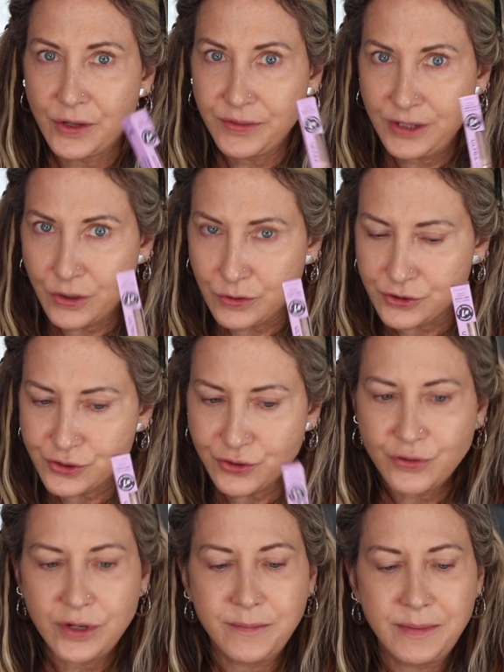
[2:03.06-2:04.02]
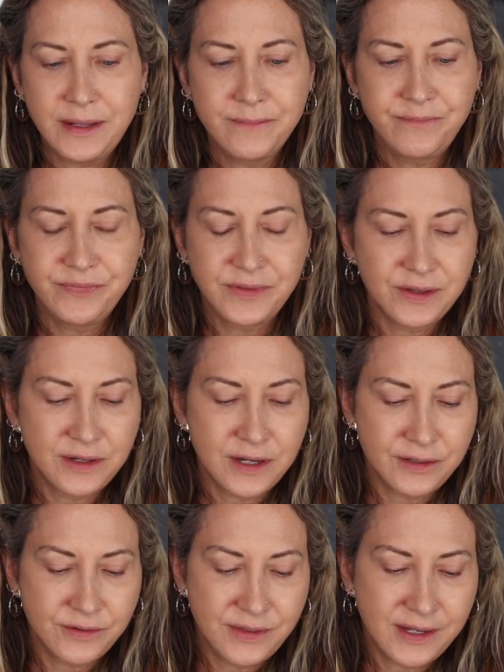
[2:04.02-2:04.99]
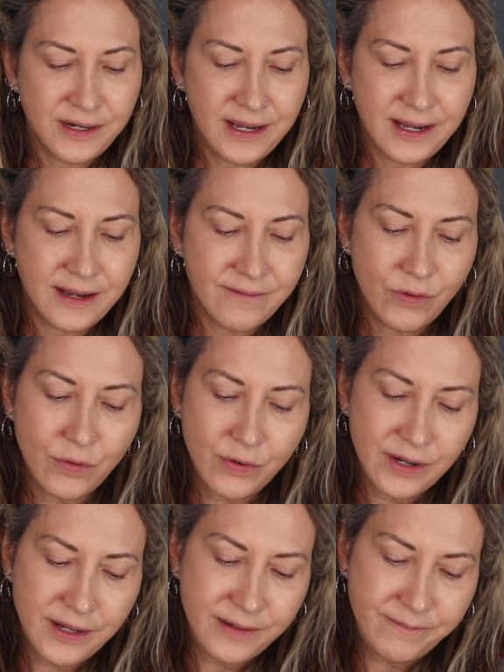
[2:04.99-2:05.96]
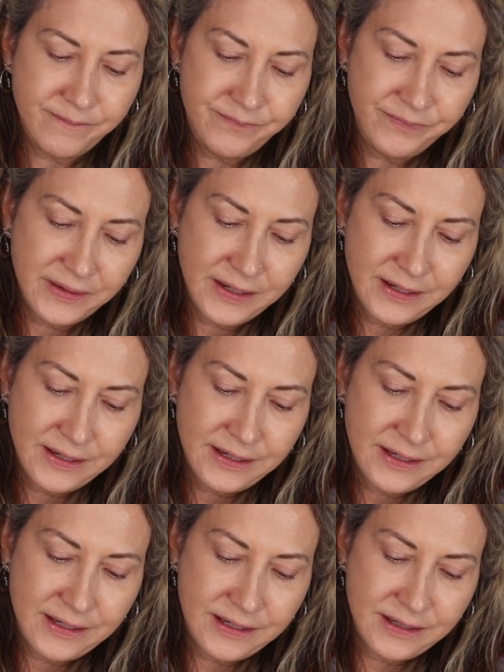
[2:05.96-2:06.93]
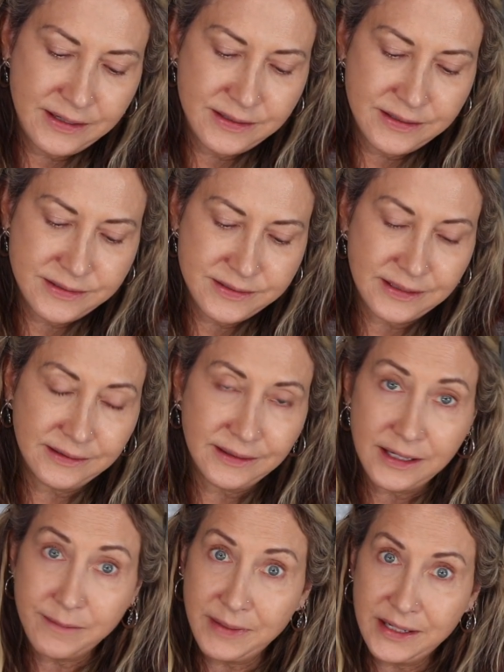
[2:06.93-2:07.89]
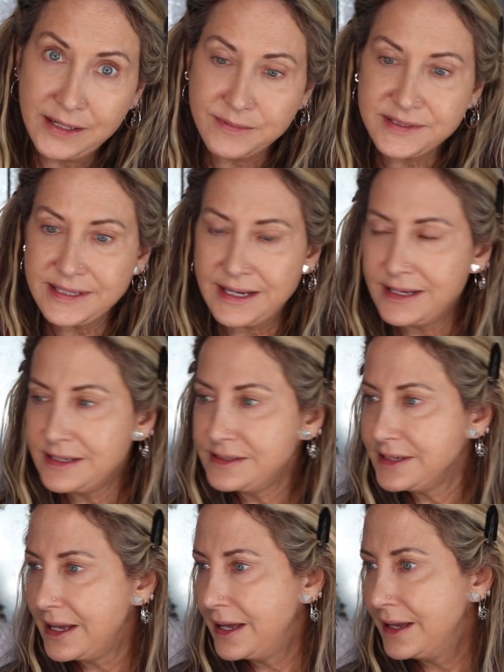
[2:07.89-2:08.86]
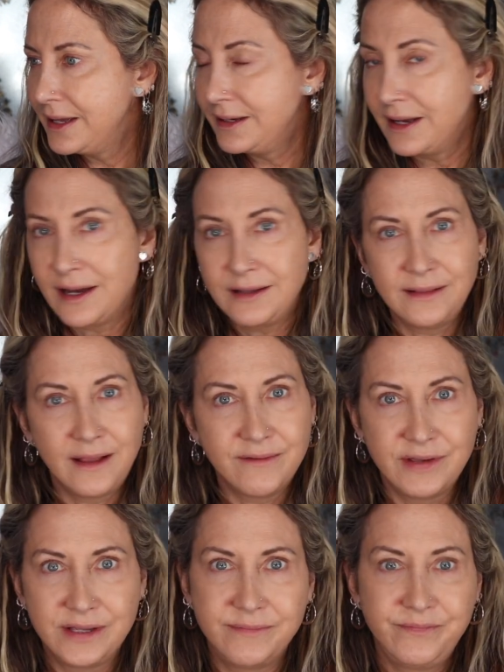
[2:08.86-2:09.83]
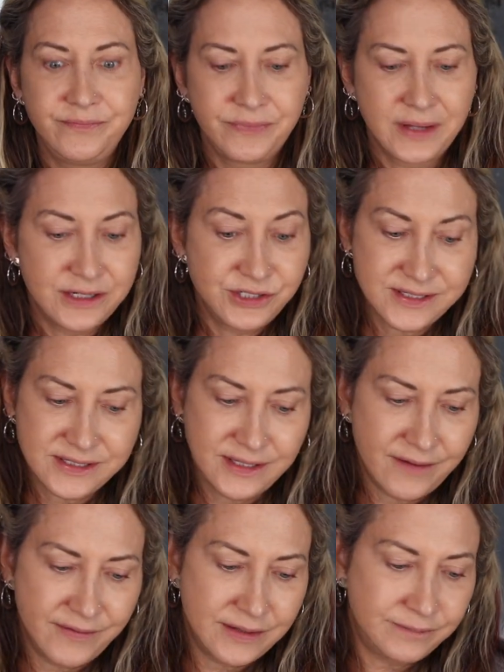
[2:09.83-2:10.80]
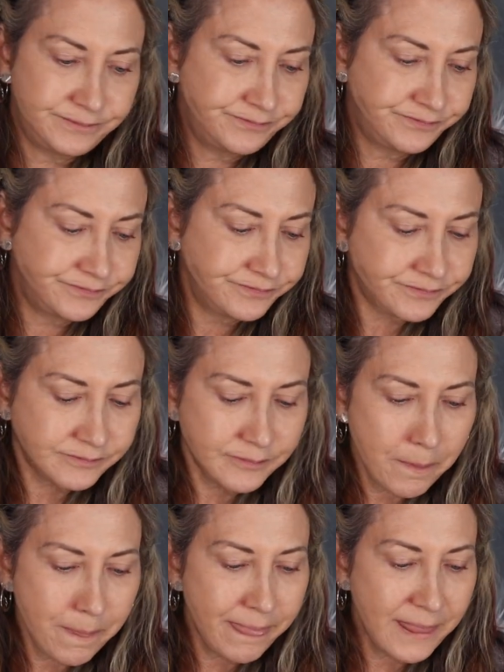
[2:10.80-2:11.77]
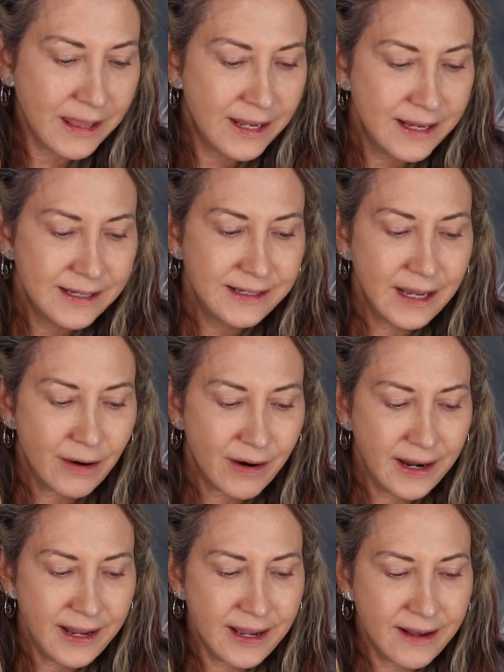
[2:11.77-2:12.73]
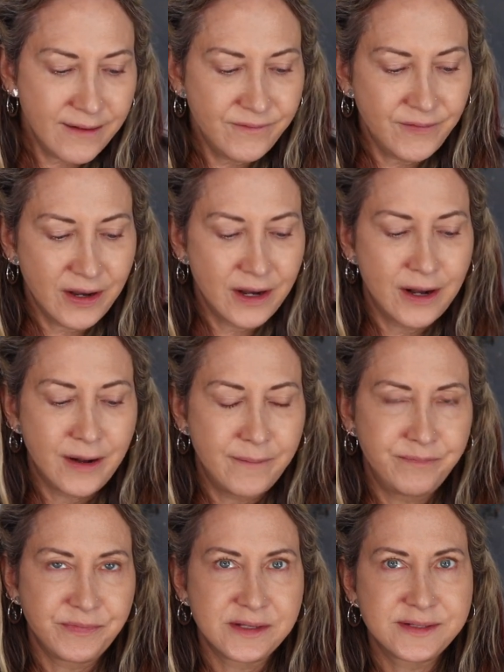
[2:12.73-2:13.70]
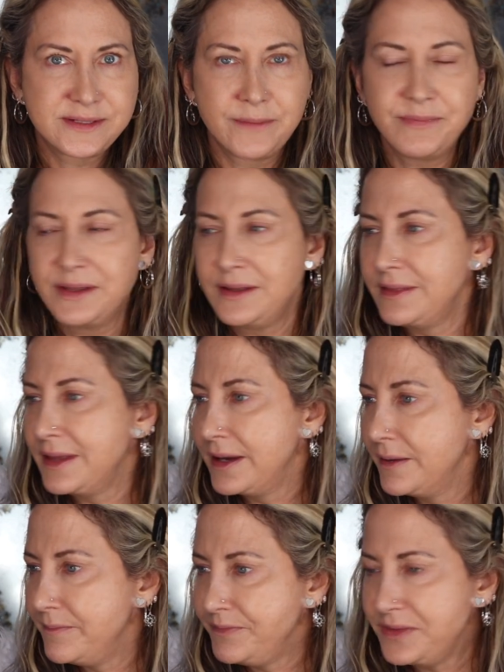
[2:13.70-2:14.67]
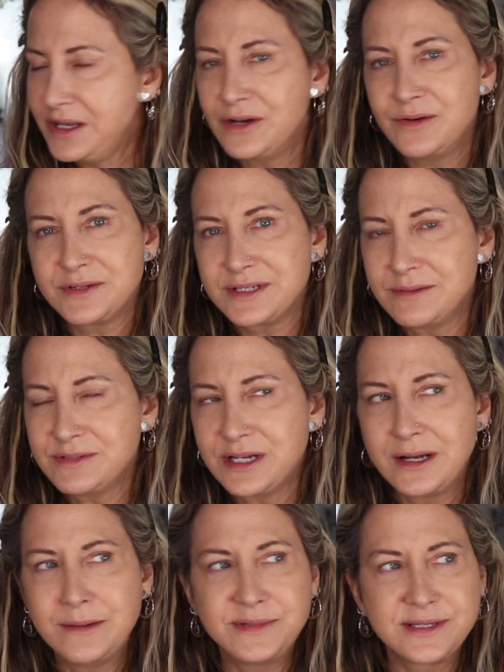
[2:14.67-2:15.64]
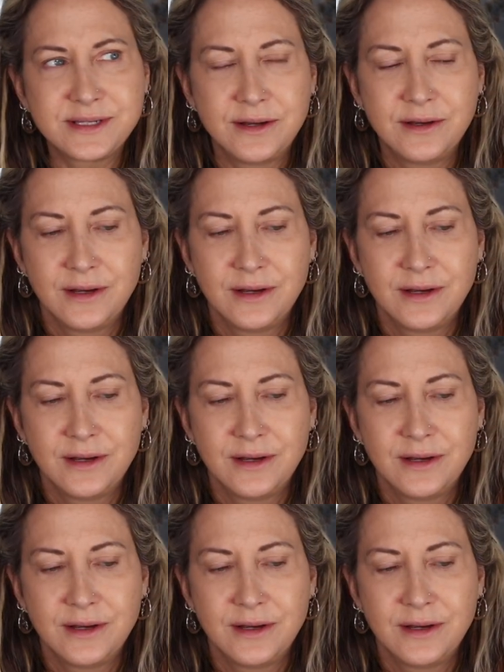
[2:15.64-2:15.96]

The Ultra Creamy, the color that I have on is light medium sand, and I love it. I just love it. Now I have something that, you know, sometimes